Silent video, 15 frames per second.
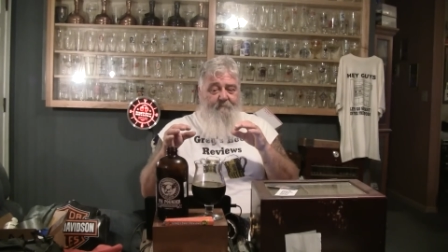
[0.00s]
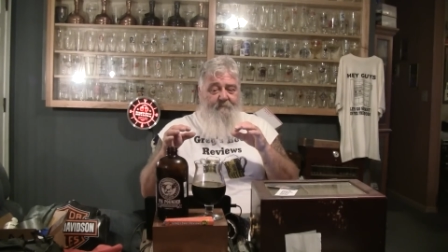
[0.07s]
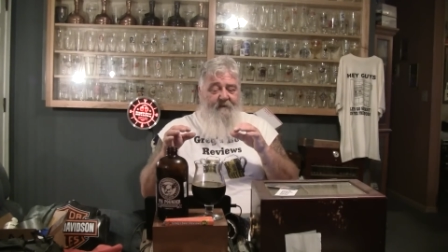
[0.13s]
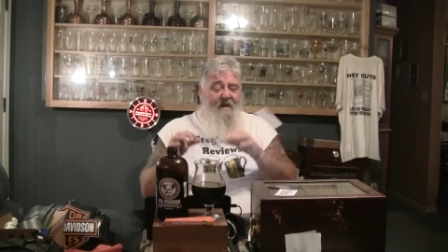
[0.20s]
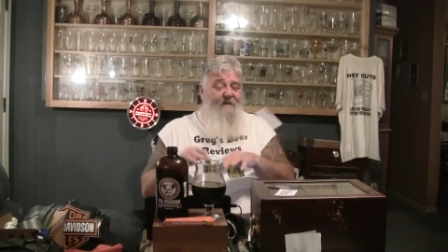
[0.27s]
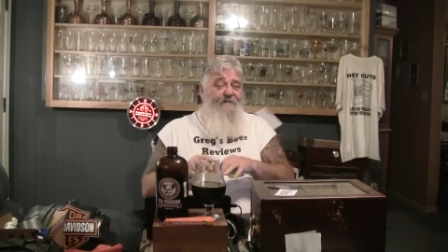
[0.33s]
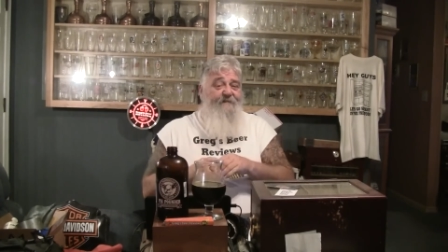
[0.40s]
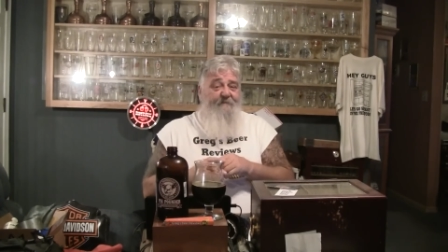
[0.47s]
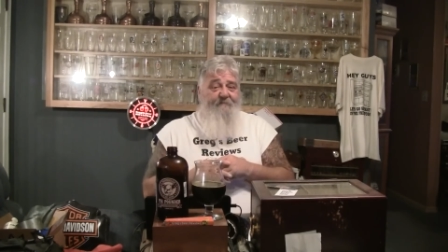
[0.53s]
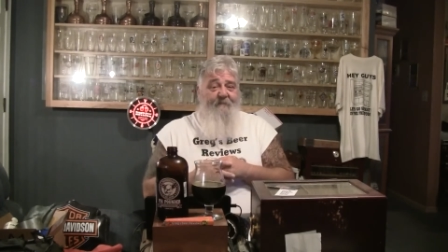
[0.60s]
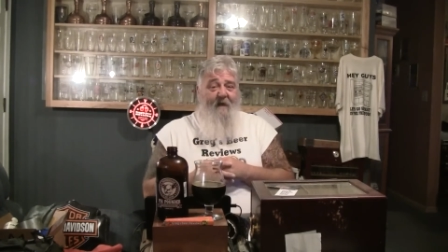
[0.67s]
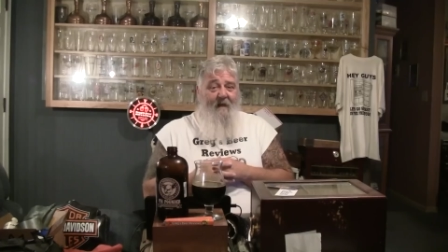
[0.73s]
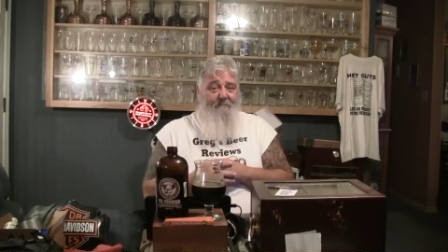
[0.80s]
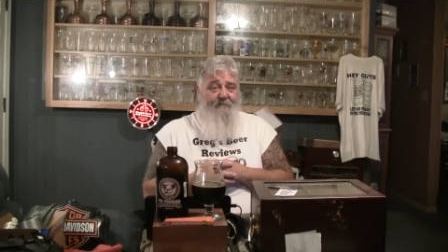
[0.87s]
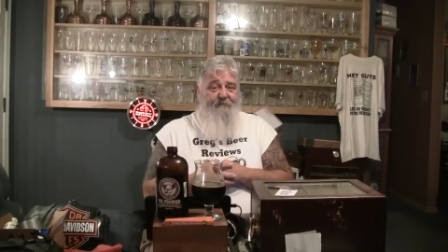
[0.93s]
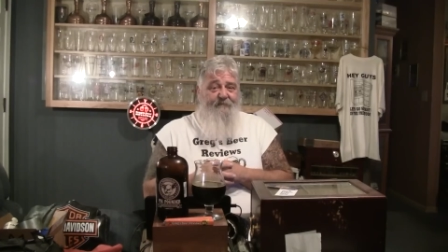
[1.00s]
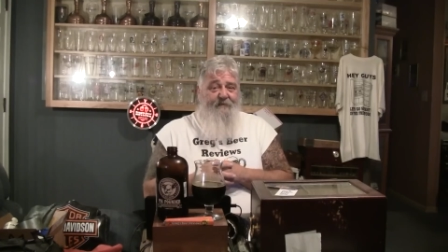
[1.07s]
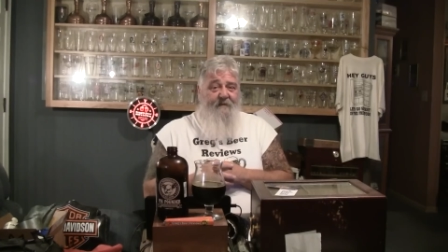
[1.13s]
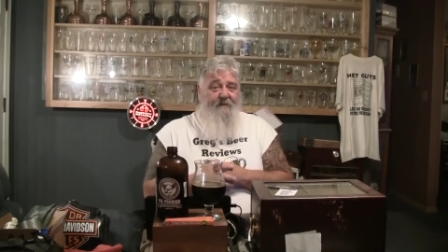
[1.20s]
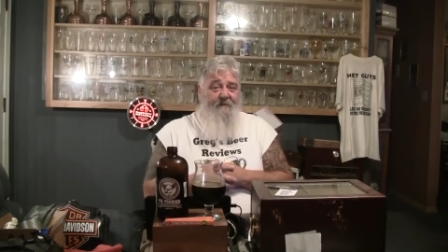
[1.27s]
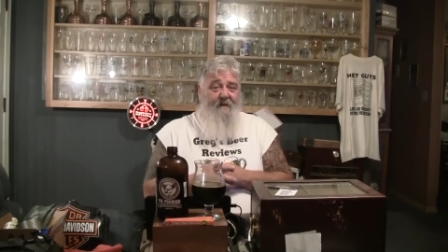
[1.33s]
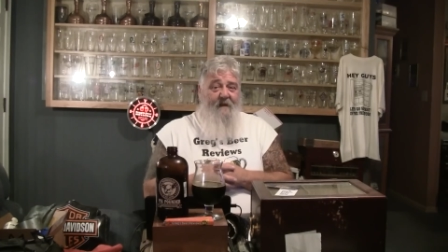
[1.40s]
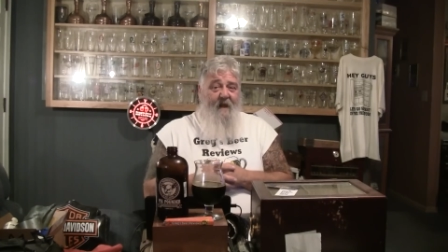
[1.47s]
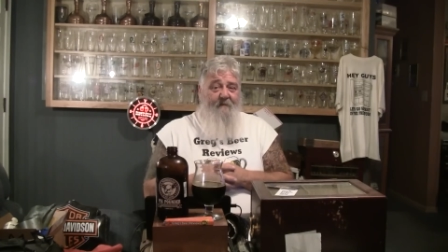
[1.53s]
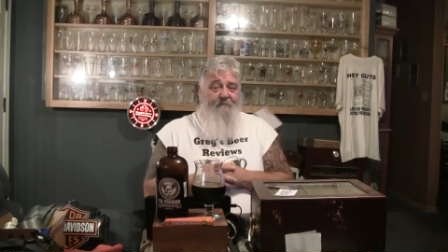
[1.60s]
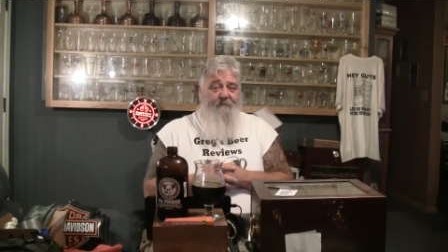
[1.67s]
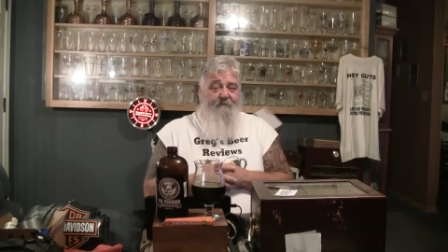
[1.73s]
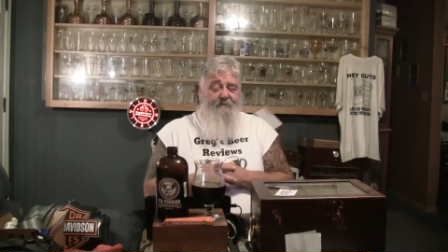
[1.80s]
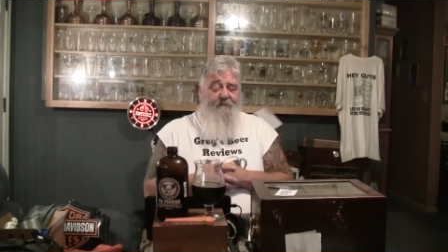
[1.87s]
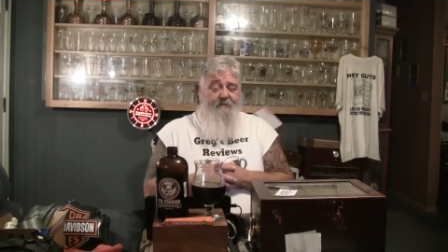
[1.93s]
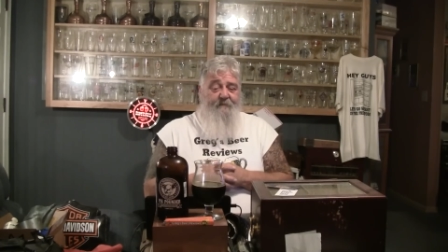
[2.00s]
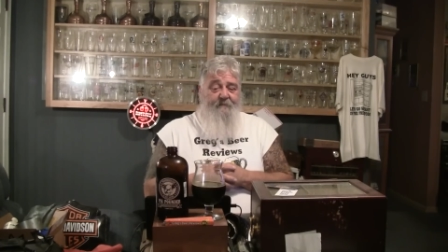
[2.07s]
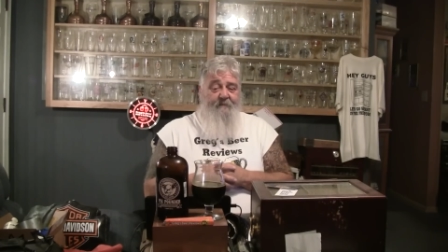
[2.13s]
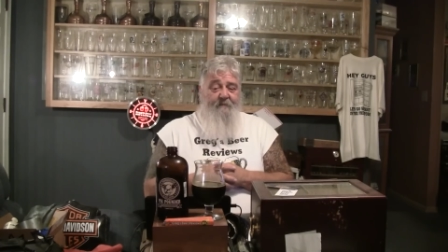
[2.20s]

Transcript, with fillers: less than 5% that I've reviewed